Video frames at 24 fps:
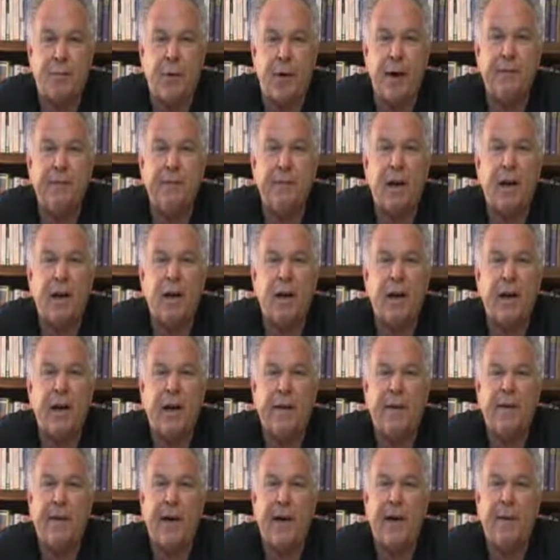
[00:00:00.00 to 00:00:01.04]
briefly look
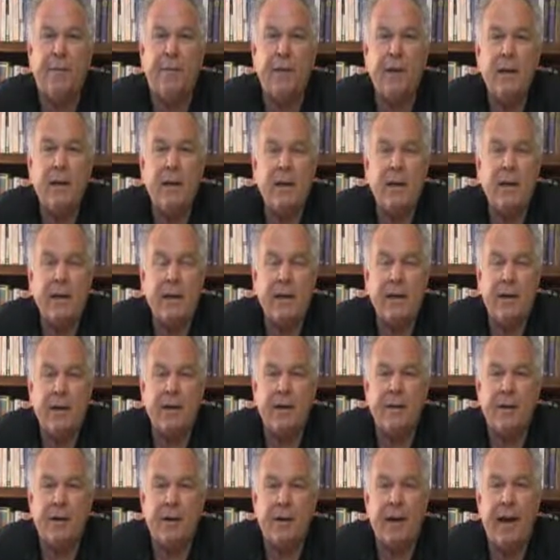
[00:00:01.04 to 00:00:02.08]
at them
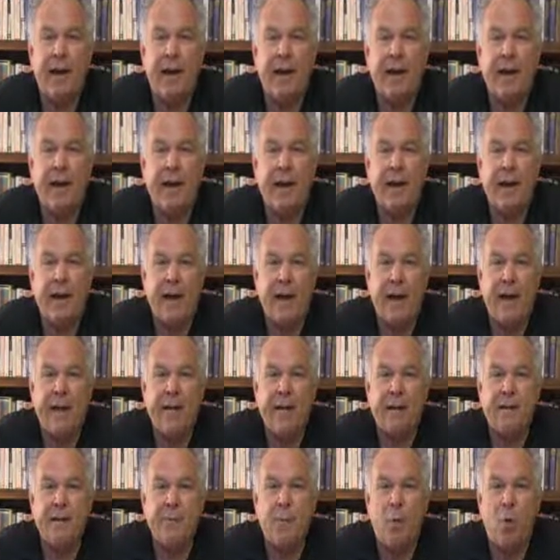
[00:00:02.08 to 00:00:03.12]
yesterday
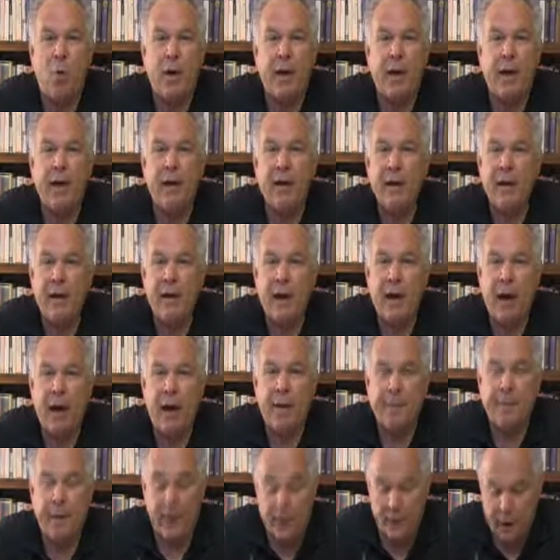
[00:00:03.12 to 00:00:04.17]
and this morning.
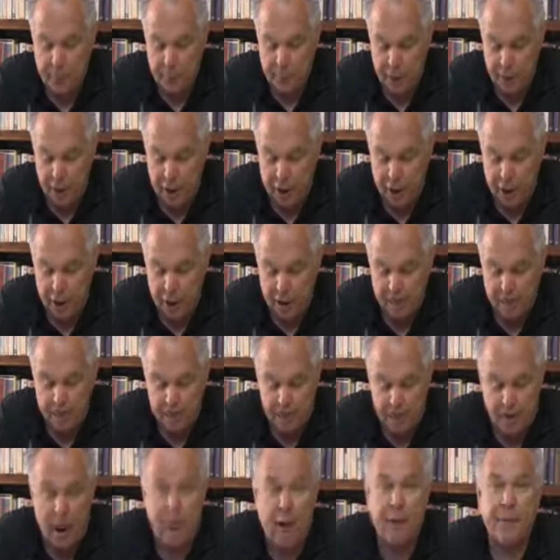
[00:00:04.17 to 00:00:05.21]
They look pretty good
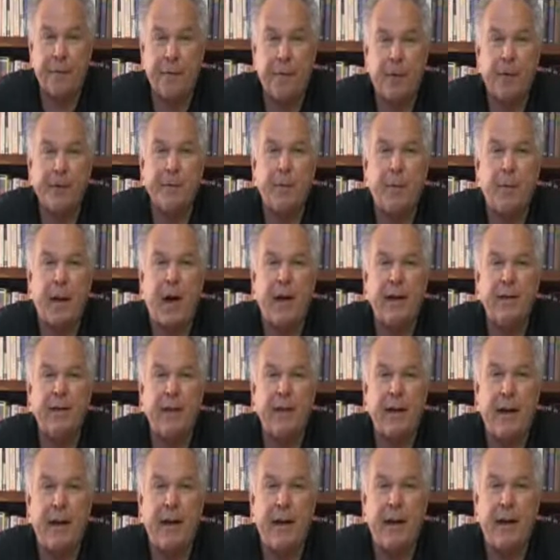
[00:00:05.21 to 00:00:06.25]
on first
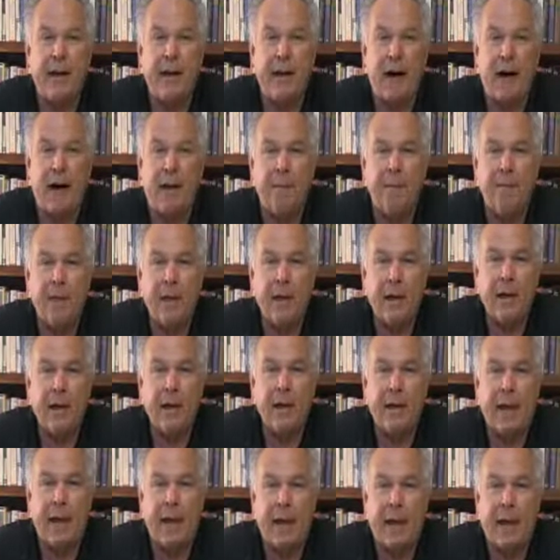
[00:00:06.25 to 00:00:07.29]
blush, and
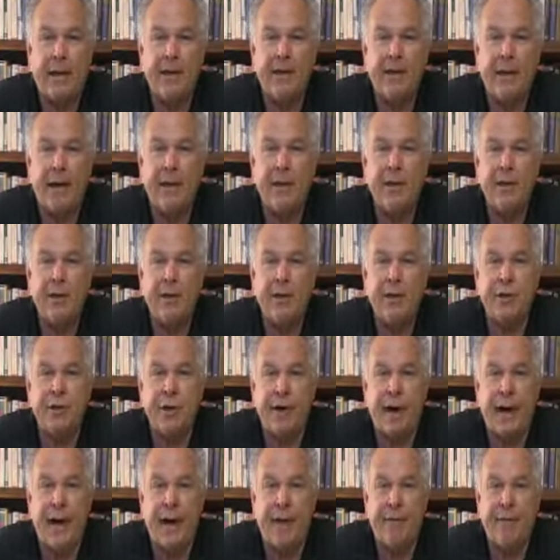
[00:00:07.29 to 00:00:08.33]
like I said, you
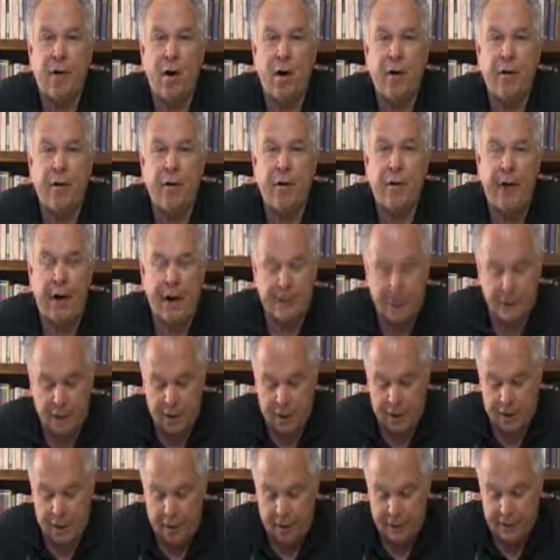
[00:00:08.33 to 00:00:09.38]
should have all the grades
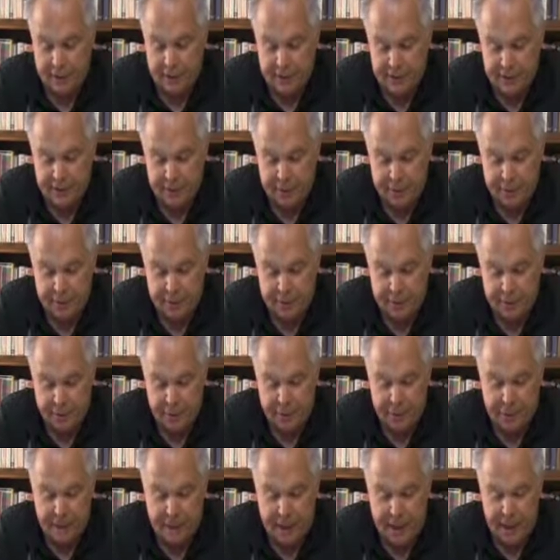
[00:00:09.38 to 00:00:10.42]
on those this coming
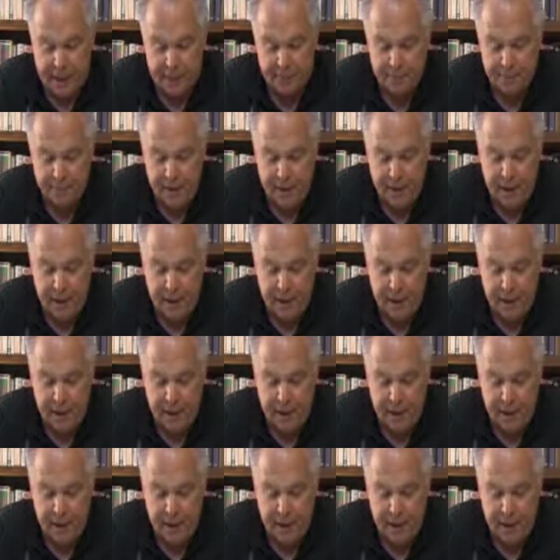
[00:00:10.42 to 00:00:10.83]
Thursday.